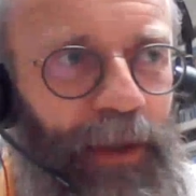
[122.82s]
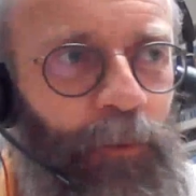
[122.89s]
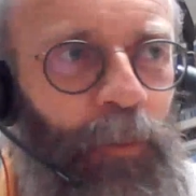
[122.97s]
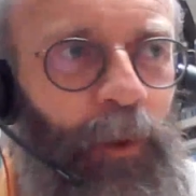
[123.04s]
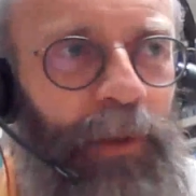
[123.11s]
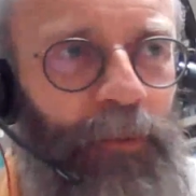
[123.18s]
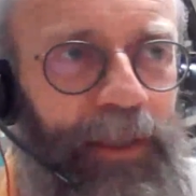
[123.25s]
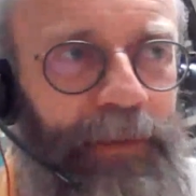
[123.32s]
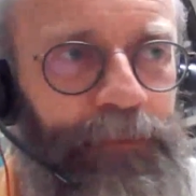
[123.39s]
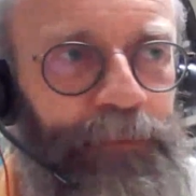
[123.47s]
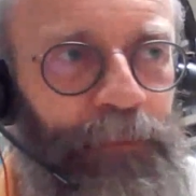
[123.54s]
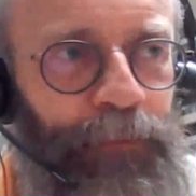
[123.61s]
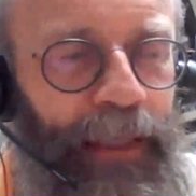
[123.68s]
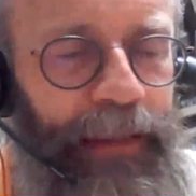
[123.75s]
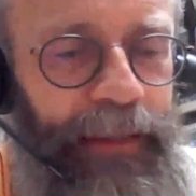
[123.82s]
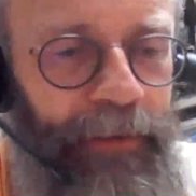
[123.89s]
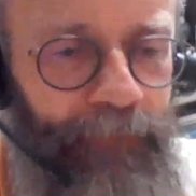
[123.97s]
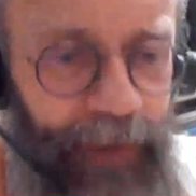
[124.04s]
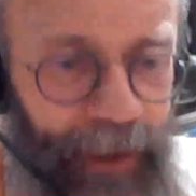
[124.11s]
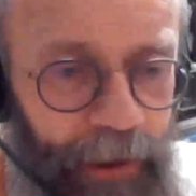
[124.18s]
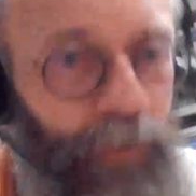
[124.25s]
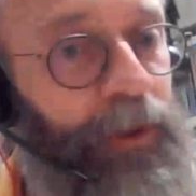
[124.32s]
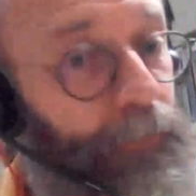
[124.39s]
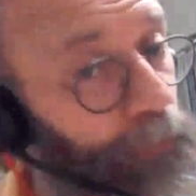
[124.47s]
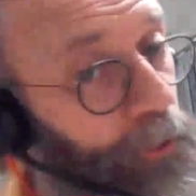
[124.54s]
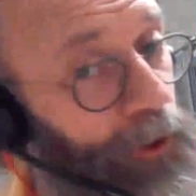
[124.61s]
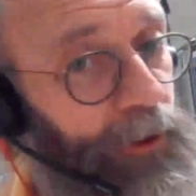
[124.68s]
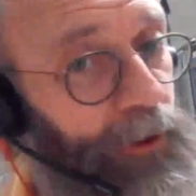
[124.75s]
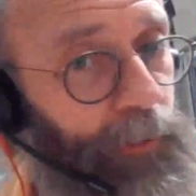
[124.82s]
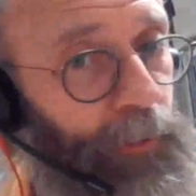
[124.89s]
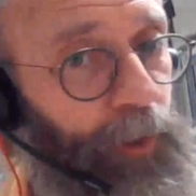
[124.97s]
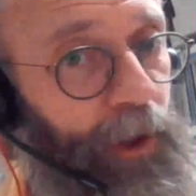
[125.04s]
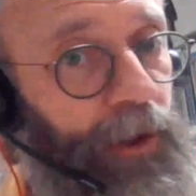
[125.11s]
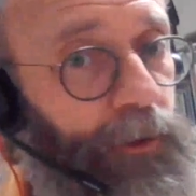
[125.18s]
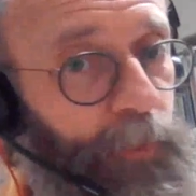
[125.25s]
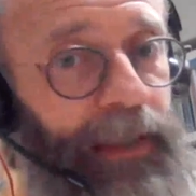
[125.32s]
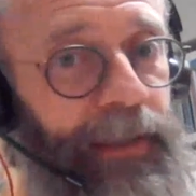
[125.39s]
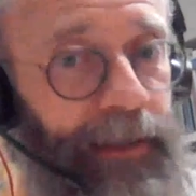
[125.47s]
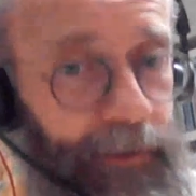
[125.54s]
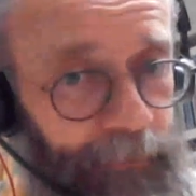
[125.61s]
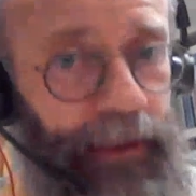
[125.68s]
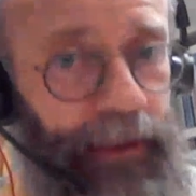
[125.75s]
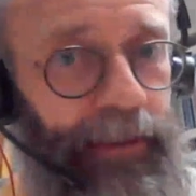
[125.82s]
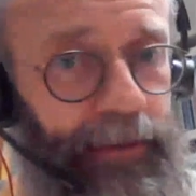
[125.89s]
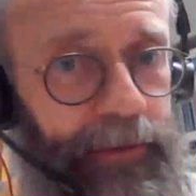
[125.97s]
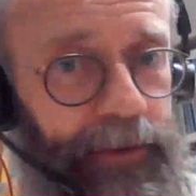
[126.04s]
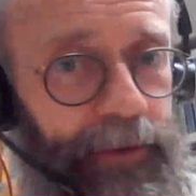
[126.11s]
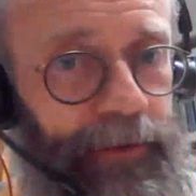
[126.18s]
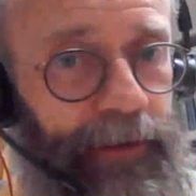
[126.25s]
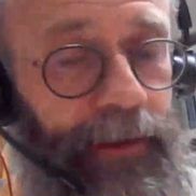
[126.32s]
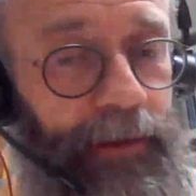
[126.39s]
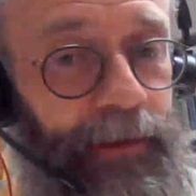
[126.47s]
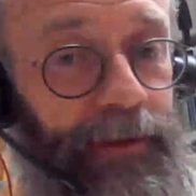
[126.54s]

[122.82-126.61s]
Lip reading: And when we developed the first plasma NFL assay,